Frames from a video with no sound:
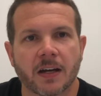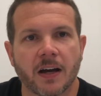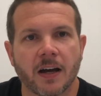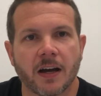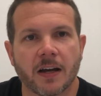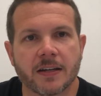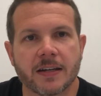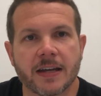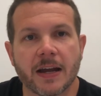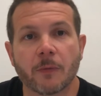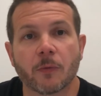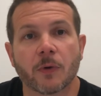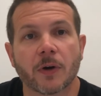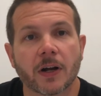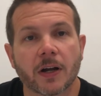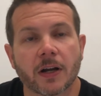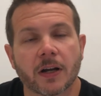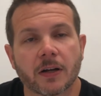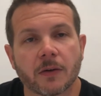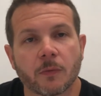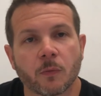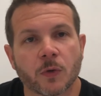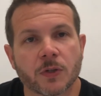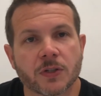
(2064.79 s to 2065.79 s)
a network,
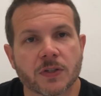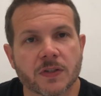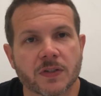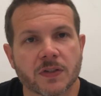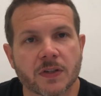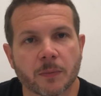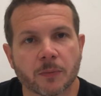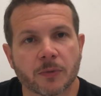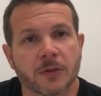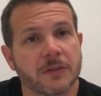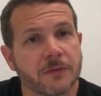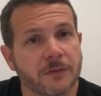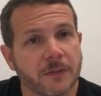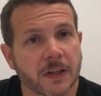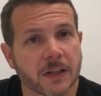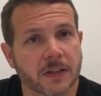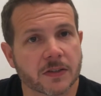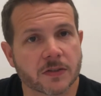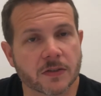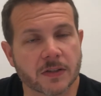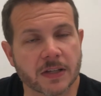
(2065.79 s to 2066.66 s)
which is the prefix,